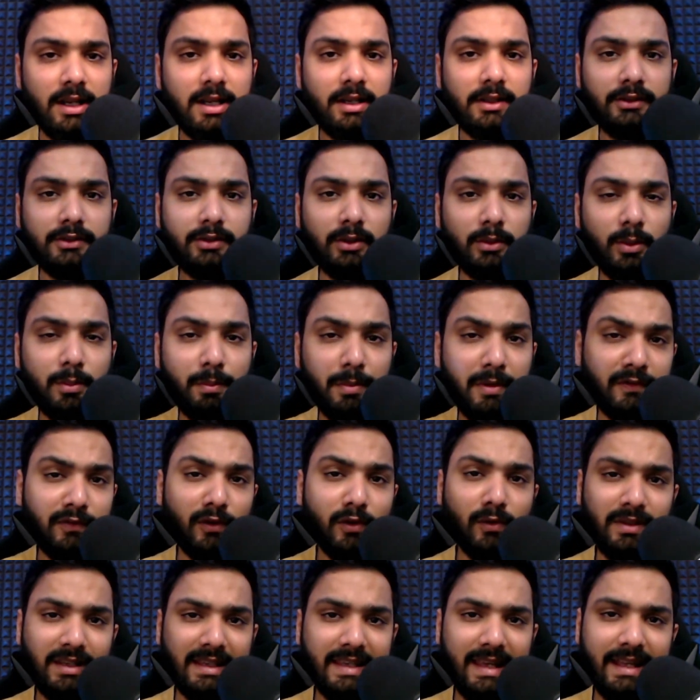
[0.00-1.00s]
So
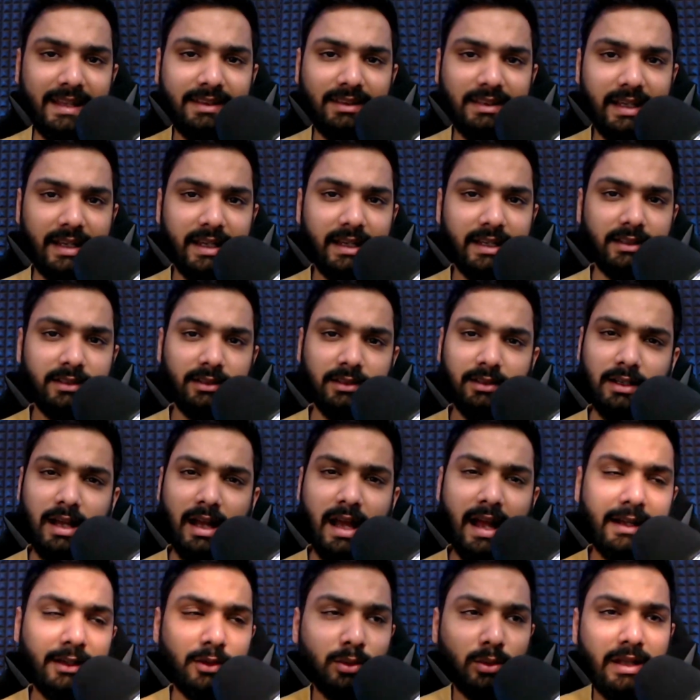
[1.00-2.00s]
before we get there,
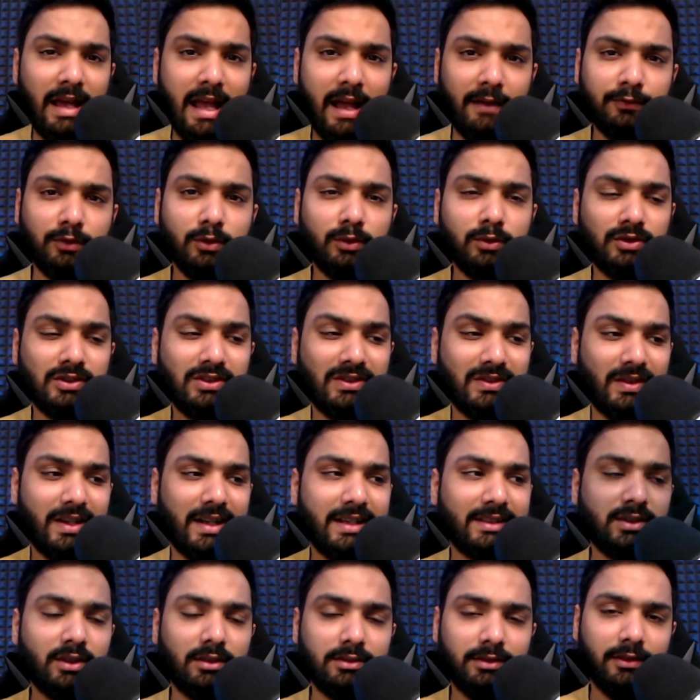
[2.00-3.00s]
I don't have to
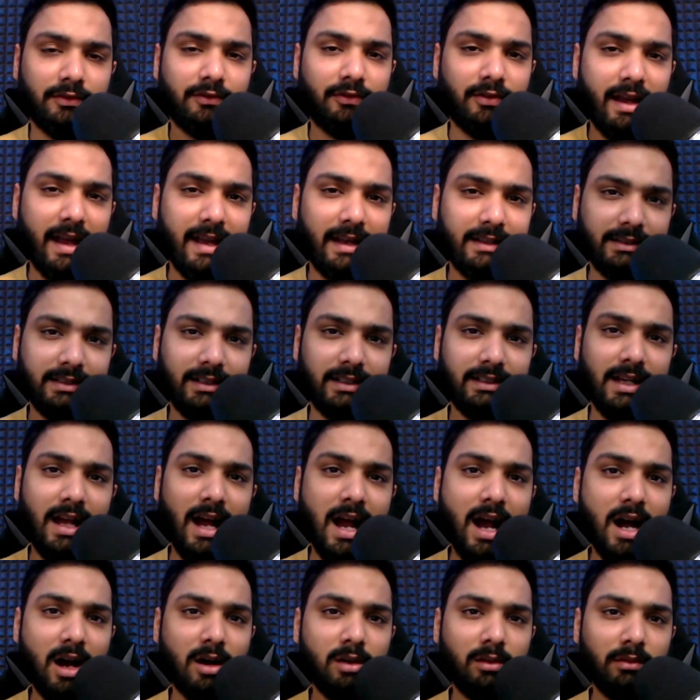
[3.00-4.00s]
stress on the fact that
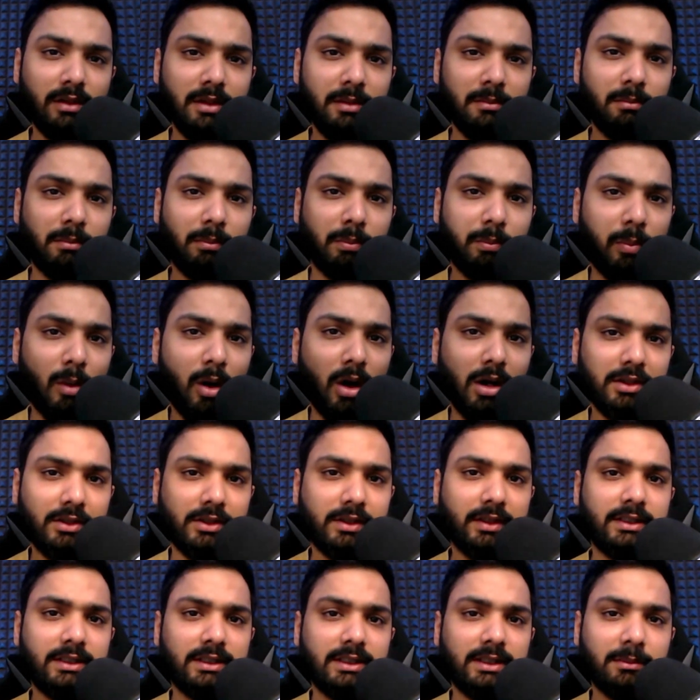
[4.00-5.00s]
how
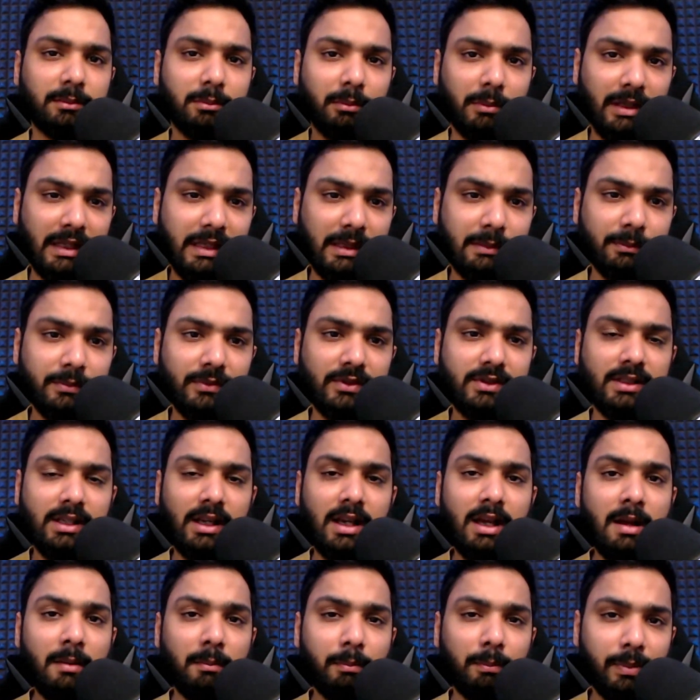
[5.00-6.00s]
important memes
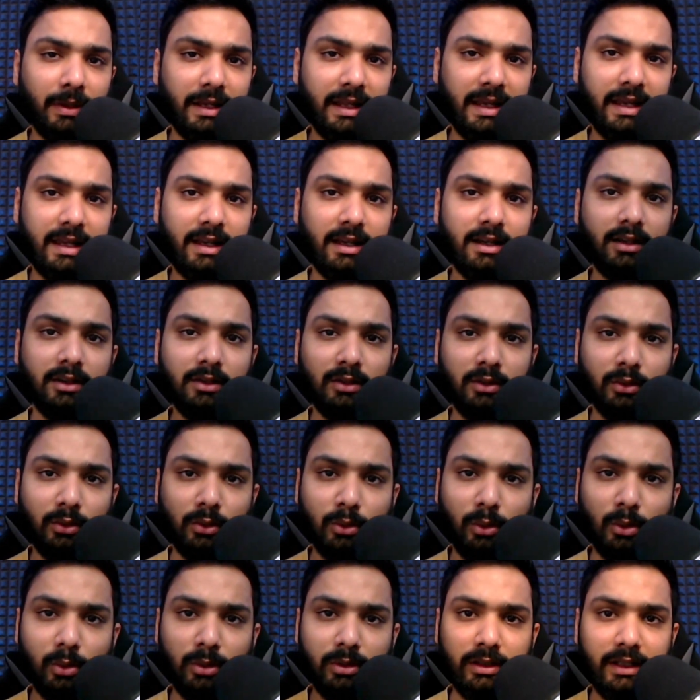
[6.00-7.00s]
play a
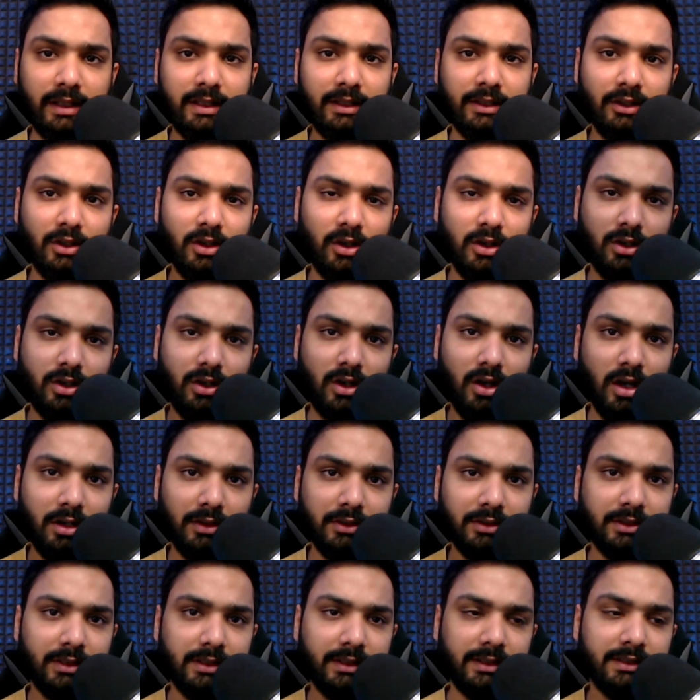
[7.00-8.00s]
role in your
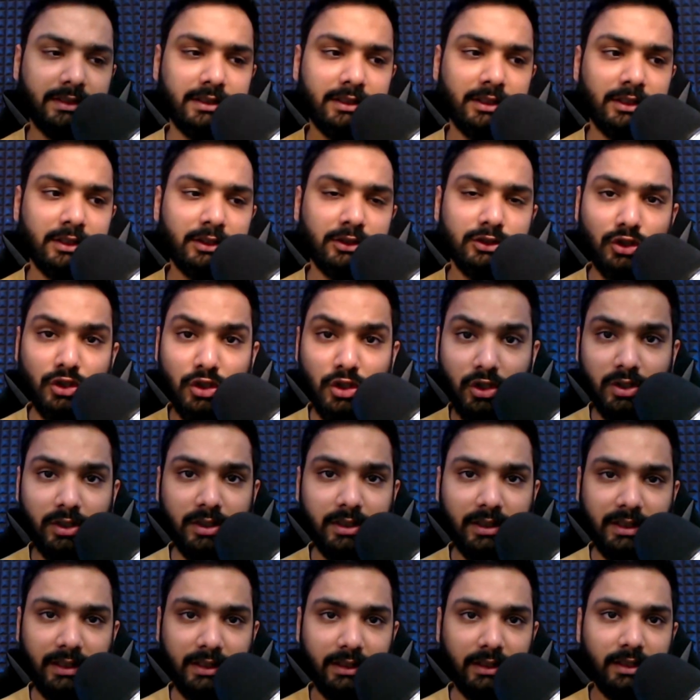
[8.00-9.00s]
content
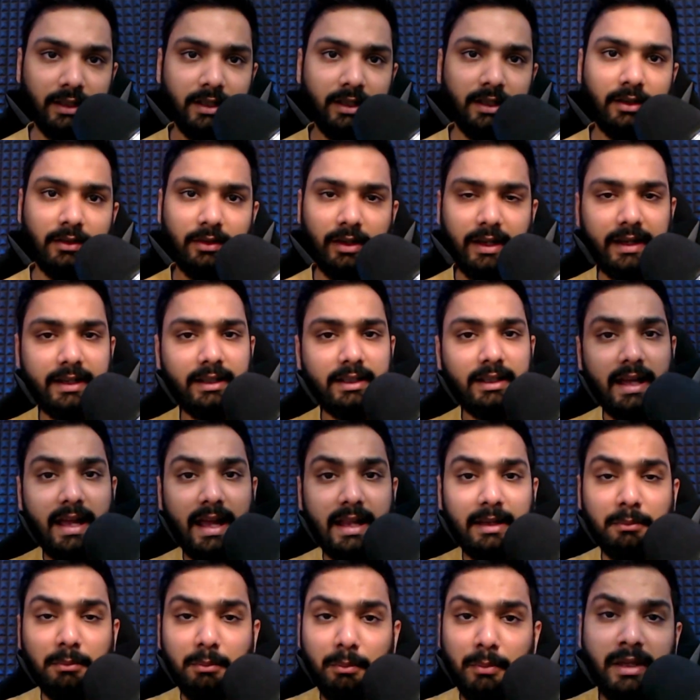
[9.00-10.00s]
journey, right?
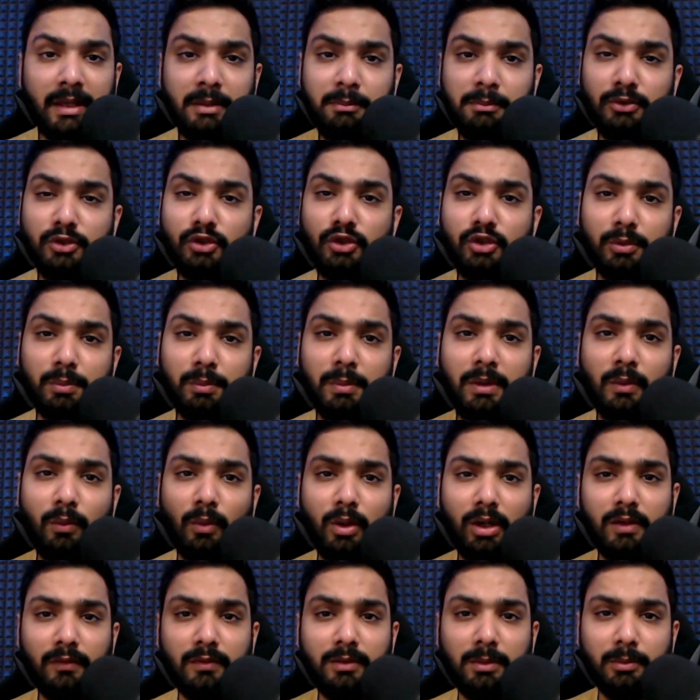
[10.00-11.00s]
And memes should be
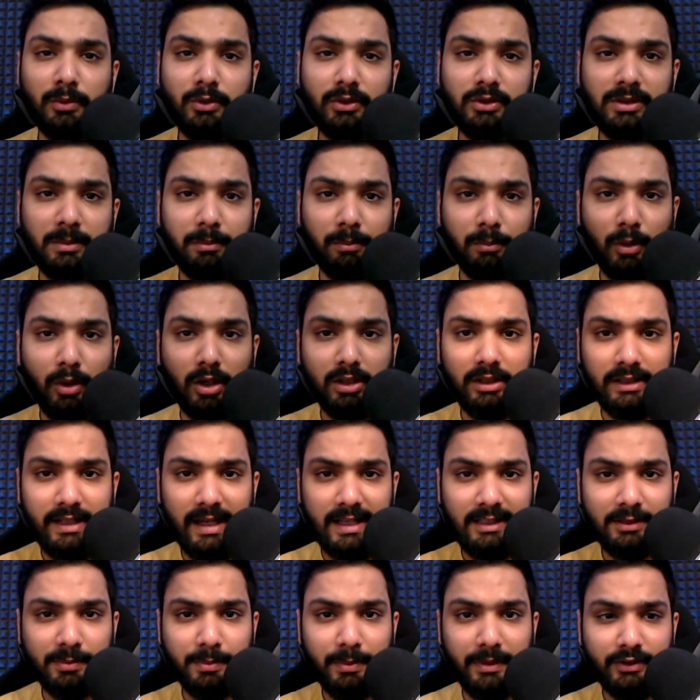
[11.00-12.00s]
one of the most important
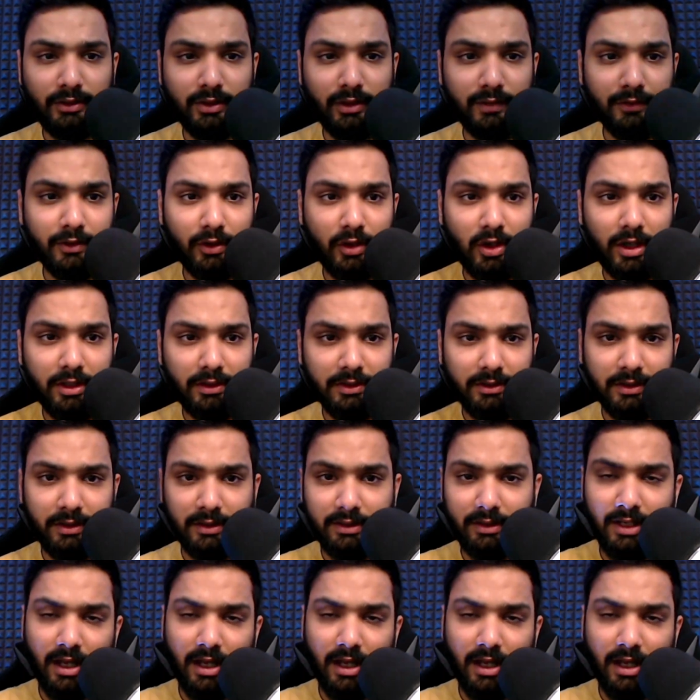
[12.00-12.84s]
aspects of your content.